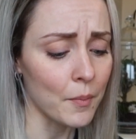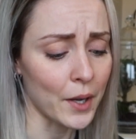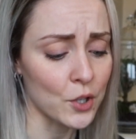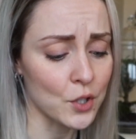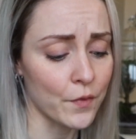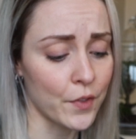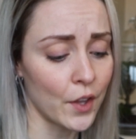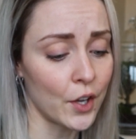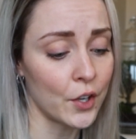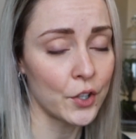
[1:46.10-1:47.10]
because of
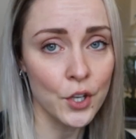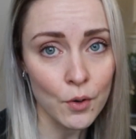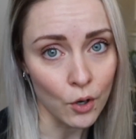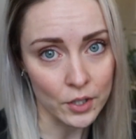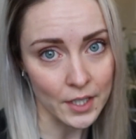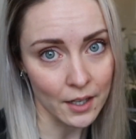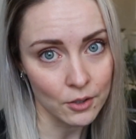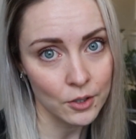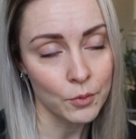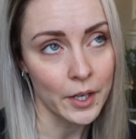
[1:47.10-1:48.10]
the new
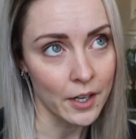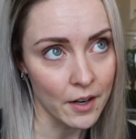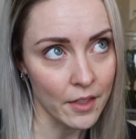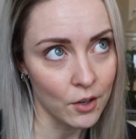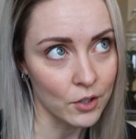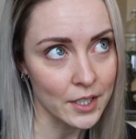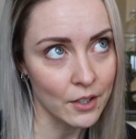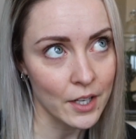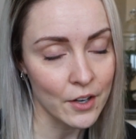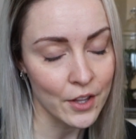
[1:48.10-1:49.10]
lockdown, we're in another
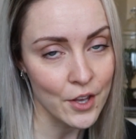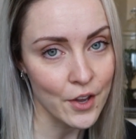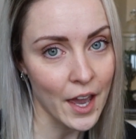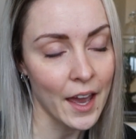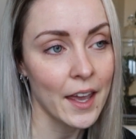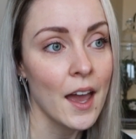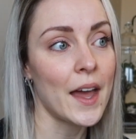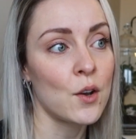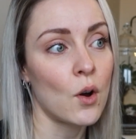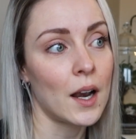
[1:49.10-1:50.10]
lockdown here in the UK,
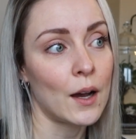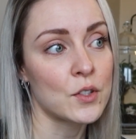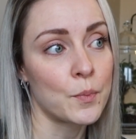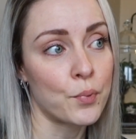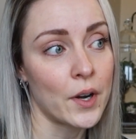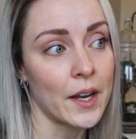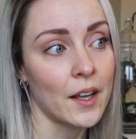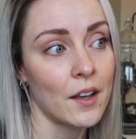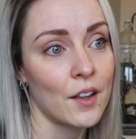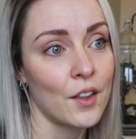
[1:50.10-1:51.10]
they're not allowed to
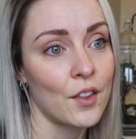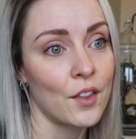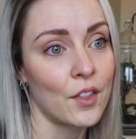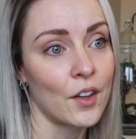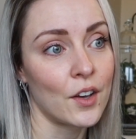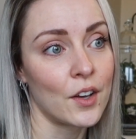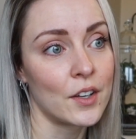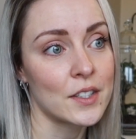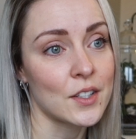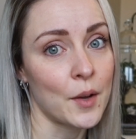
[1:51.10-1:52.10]
bring
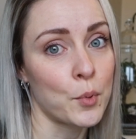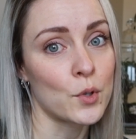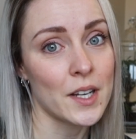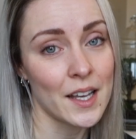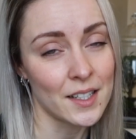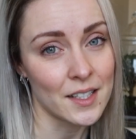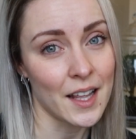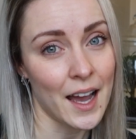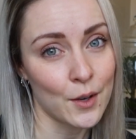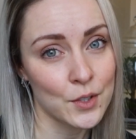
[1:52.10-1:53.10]
the sideboard into
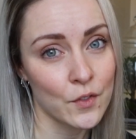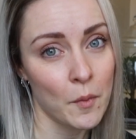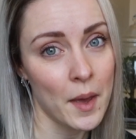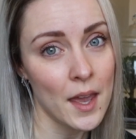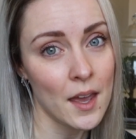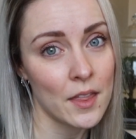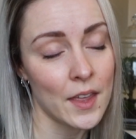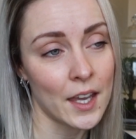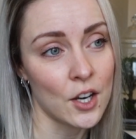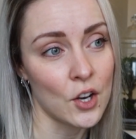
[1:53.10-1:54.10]
the house for me.
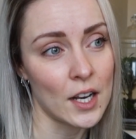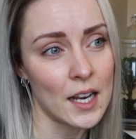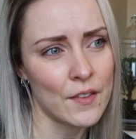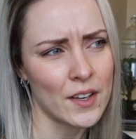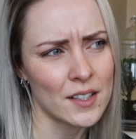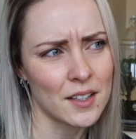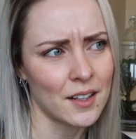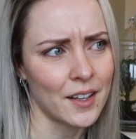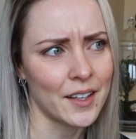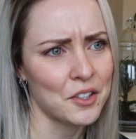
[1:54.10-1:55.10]
They can only leave it
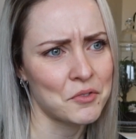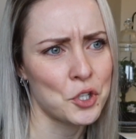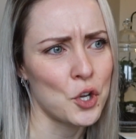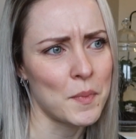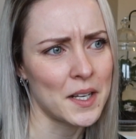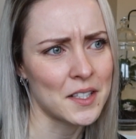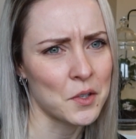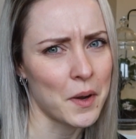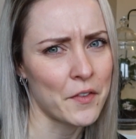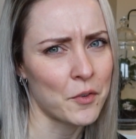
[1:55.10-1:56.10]
something like 2 meters
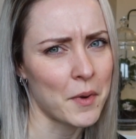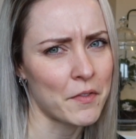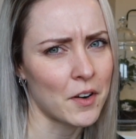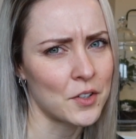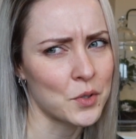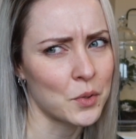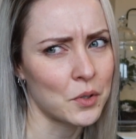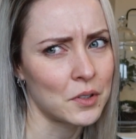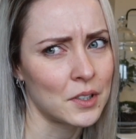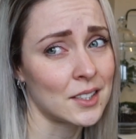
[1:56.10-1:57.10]
away from my front
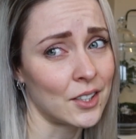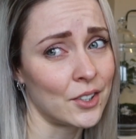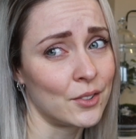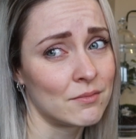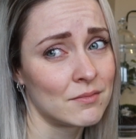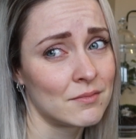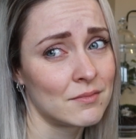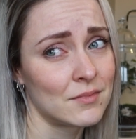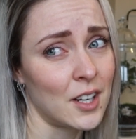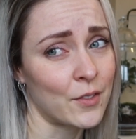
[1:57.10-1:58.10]
door. So
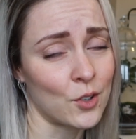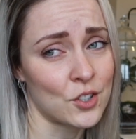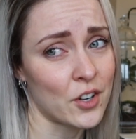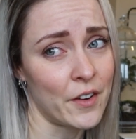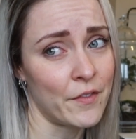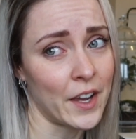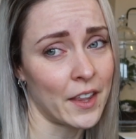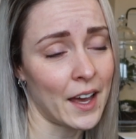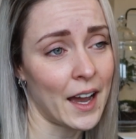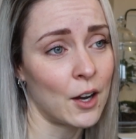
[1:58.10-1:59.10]
I've got to try and
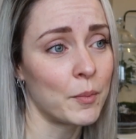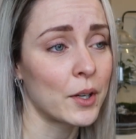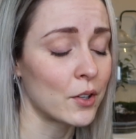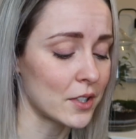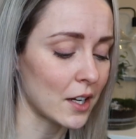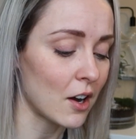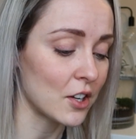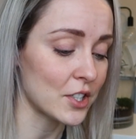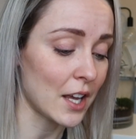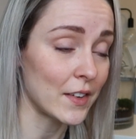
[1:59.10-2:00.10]
figure that out because I
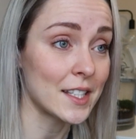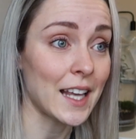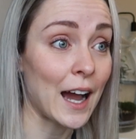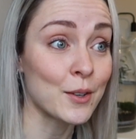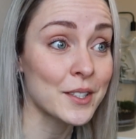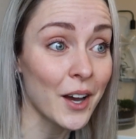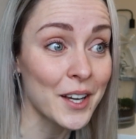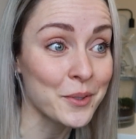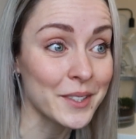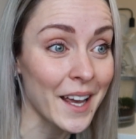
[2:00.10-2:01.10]
can't just have it sat
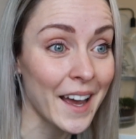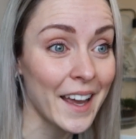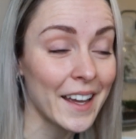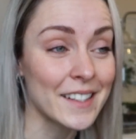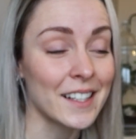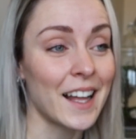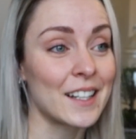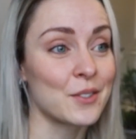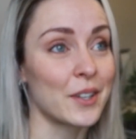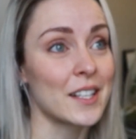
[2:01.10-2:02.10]
outside all day until
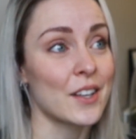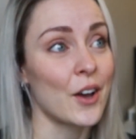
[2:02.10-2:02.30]
Anton gets